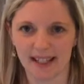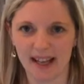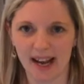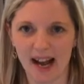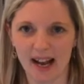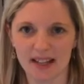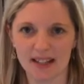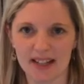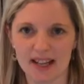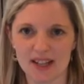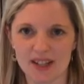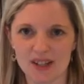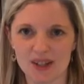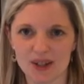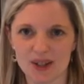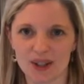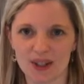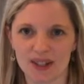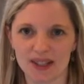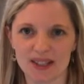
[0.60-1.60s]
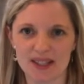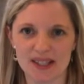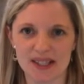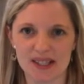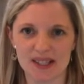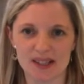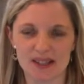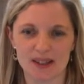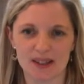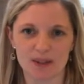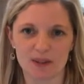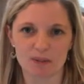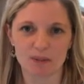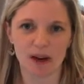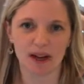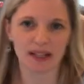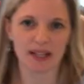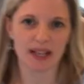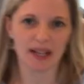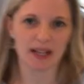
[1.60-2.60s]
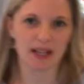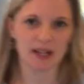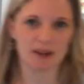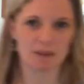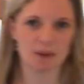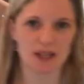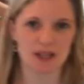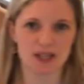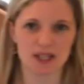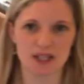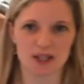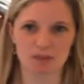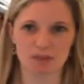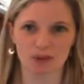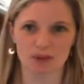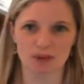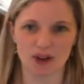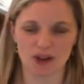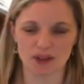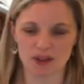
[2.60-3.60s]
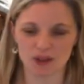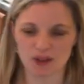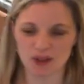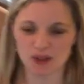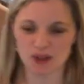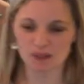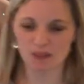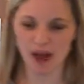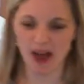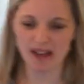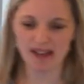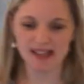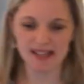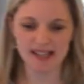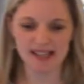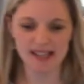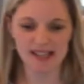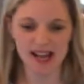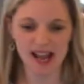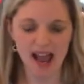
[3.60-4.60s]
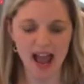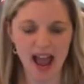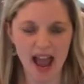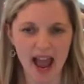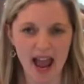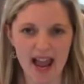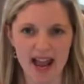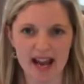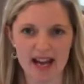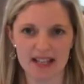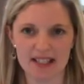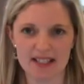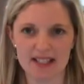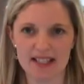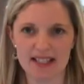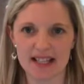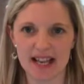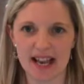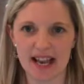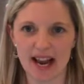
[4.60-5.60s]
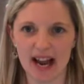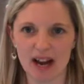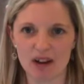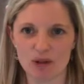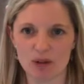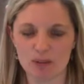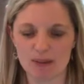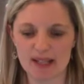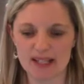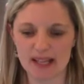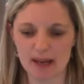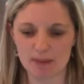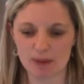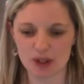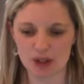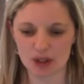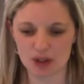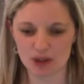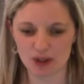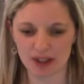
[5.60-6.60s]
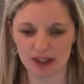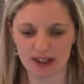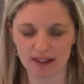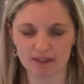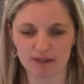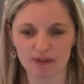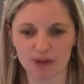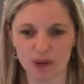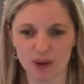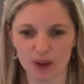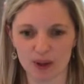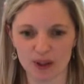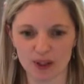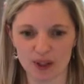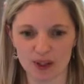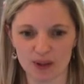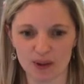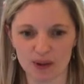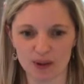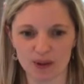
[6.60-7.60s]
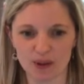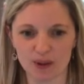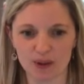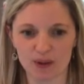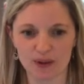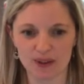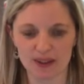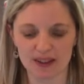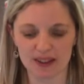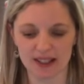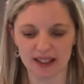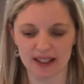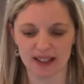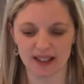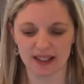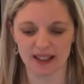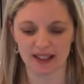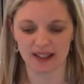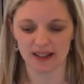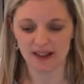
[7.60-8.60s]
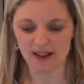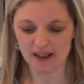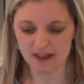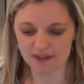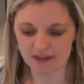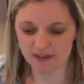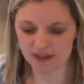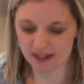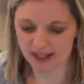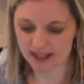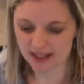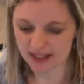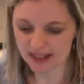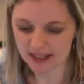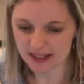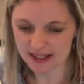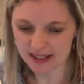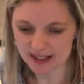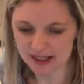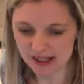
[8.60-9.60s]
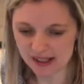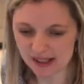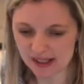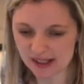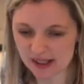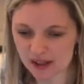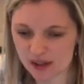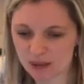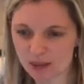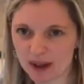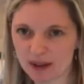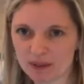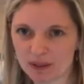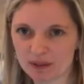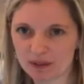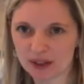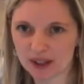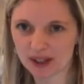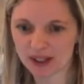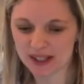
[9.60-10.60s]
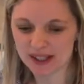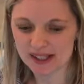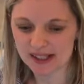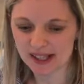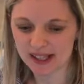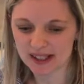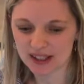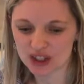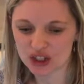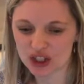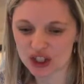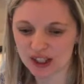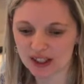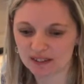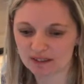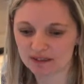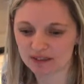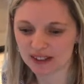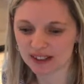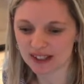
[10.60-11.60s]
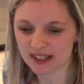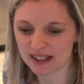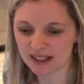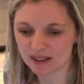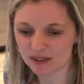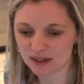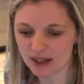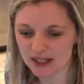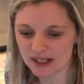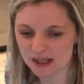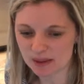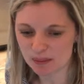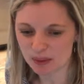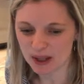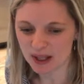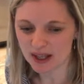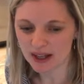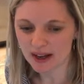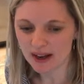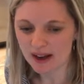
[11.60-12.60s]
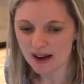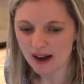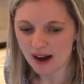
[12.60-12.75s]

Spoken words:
Hi Case Cooks, my name is Professor Spetz and today I will be demonstrating for you the fajitas. So we have a very exciting chicken fajita recipe.